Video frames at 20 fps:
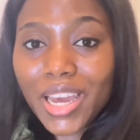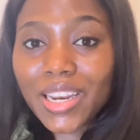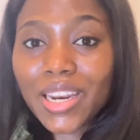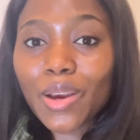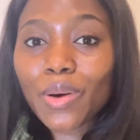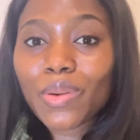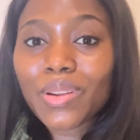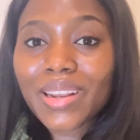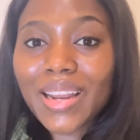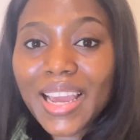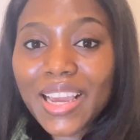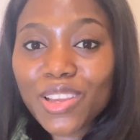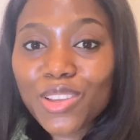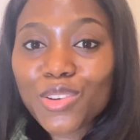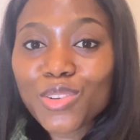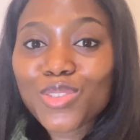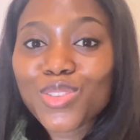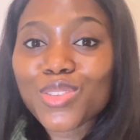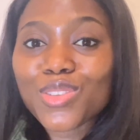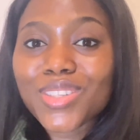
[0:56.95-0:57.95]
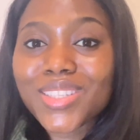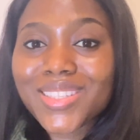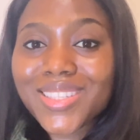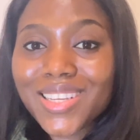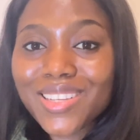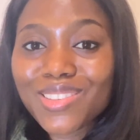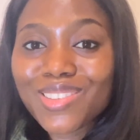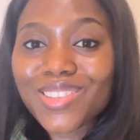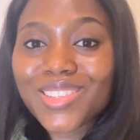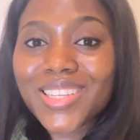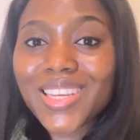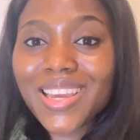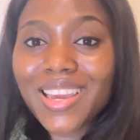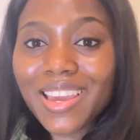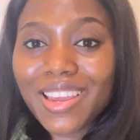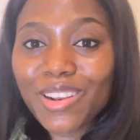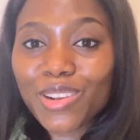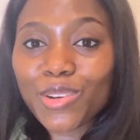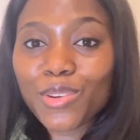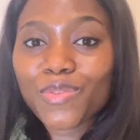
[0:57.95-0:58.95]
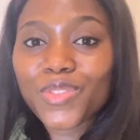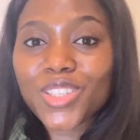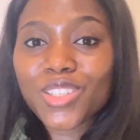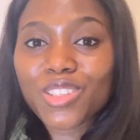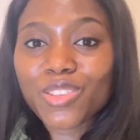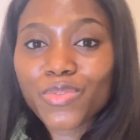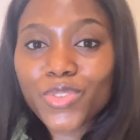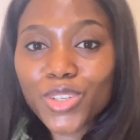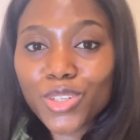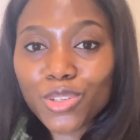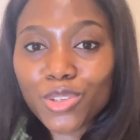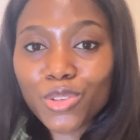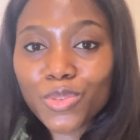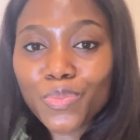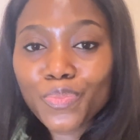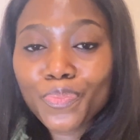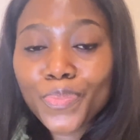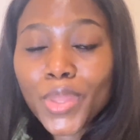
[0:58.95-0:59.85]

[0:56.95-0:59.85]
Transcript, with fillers: and i would like you to stick to the end of this video